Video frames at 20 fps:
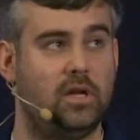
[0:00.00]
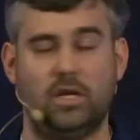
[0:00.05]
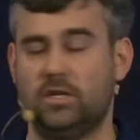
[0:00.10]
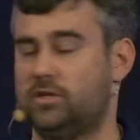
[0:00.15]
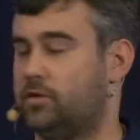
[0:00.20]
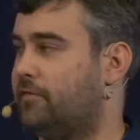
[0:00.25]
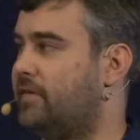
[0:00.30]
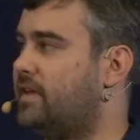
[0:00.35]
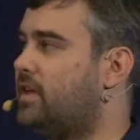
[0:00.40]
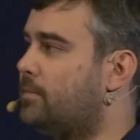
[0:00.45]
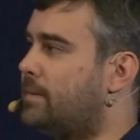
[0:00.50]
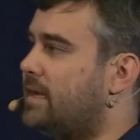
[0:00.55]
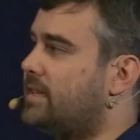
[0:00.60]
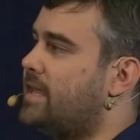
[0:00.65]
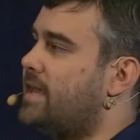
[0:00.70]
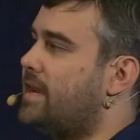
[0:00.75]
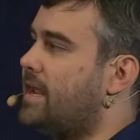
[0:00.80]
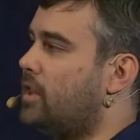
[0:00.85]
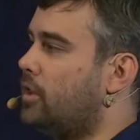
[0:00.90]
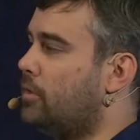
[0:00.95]
So think about
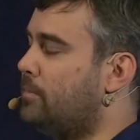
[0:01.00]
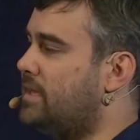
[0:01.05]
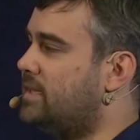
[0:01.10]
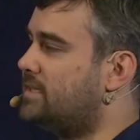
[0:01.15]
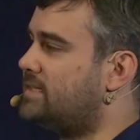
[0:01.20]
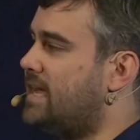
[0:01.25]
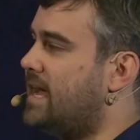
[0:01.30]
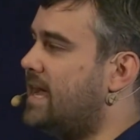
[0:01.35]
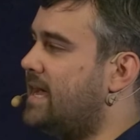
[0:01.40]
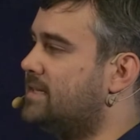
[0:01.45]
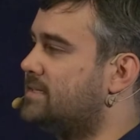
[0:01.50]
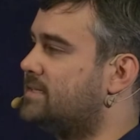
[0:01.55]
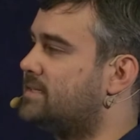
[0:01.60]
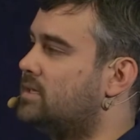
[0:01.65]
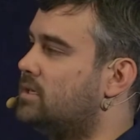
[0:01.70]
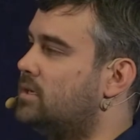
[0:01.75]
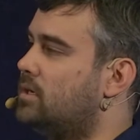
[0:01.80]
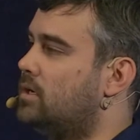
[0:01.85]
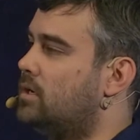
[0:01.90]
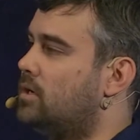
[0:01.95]
that element as
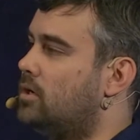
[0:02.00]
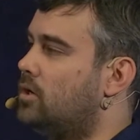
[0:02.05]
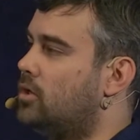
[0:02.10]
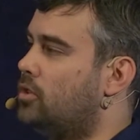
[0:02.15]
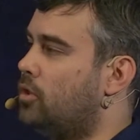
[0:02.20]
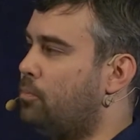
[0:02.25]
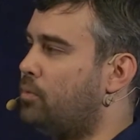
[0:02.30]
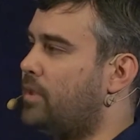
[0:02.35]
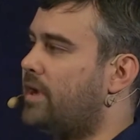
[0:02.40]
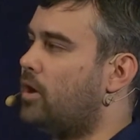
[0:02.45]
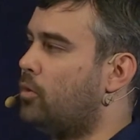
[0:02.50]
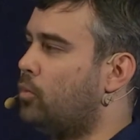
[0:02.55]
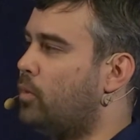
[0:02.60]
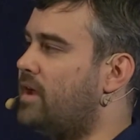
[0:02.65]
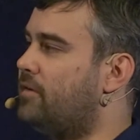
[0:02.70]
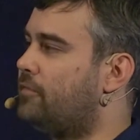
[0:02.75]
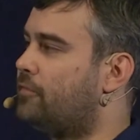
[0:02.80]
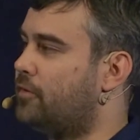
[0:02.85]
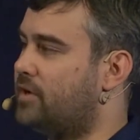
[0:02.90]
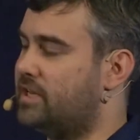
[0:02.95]
the player
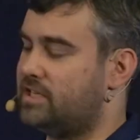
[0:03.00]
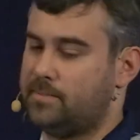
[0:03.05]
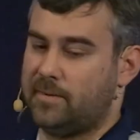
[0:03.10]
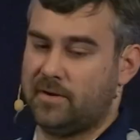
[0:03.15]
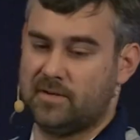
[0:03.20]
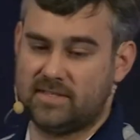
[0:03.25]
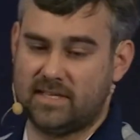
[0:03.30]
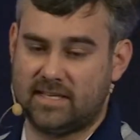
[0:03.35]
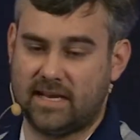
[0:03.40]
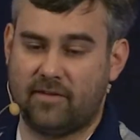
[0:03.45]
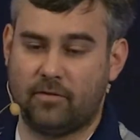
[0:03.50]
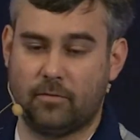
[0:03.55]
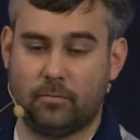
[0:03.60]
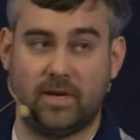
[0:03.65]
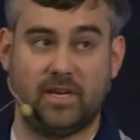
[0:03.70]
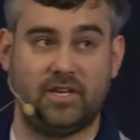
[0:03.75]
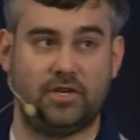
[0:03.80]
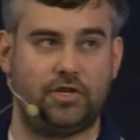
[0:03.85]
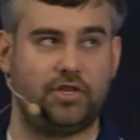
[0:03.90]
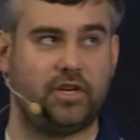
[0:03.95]
went through an experience that
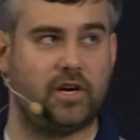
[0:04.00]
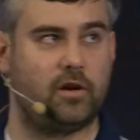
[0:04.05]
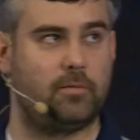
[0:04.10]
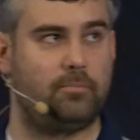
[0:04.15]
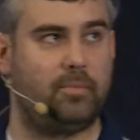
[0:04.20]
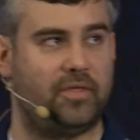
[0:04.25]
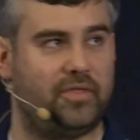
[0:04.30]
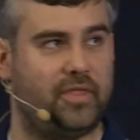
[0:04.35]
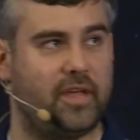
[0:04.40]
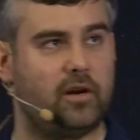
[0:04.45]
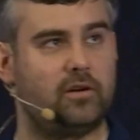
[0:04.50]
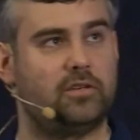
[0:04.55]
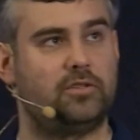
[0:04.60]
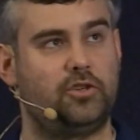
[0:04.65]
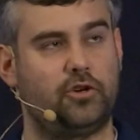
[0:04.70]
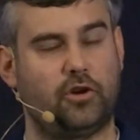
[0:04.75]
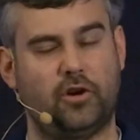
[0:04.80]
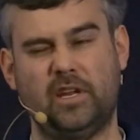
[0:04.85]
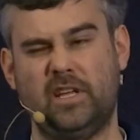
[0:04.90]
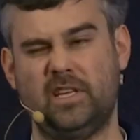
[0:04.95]
everybody shared, but their
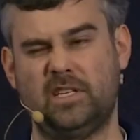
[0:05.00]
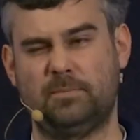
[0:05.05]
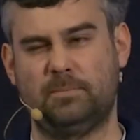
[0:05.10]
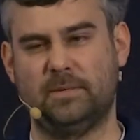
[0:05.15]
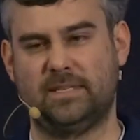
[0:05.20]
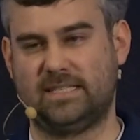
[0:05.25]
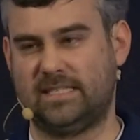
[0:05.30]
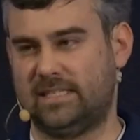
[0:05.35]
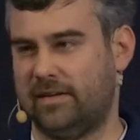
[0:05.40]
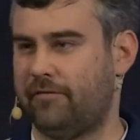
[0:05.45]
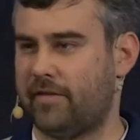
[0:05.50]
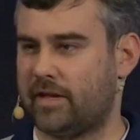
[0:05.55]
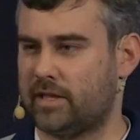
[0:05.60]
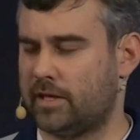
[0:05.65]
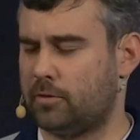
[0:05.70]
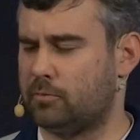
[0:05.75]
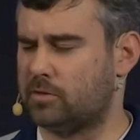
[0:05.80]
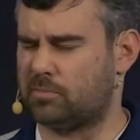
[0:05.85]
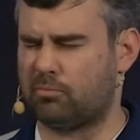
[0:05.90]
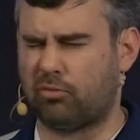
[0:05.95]
journey
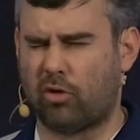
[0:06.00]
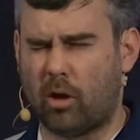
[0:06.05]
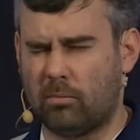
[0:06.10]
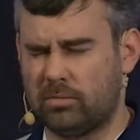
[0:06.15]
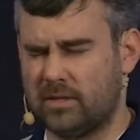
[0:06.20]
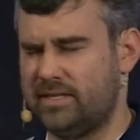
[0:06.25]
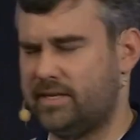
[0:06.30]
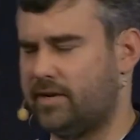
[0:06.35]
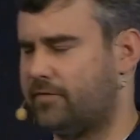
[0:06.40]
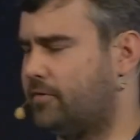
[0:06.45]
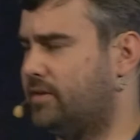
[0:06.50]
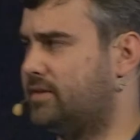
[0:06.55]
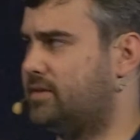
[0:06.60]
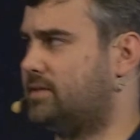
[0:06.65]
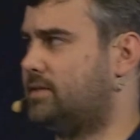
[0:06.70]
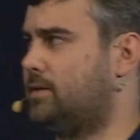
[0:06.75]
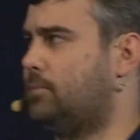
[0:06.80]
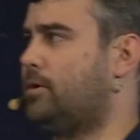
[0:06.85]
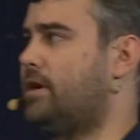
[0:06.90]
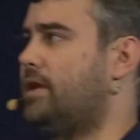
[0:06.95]
specifically was probably different to
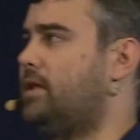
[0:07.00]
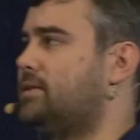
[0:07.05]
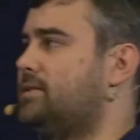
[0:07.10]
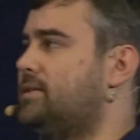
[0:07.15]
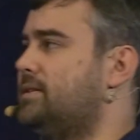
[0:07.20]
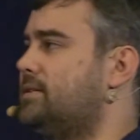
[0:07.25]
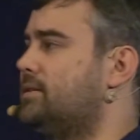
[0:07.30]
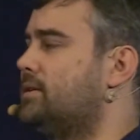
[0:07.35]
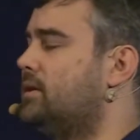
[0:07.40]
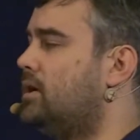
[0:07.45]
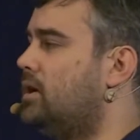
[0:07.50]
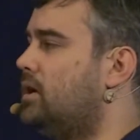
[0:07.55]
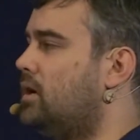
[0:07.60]
someone else's.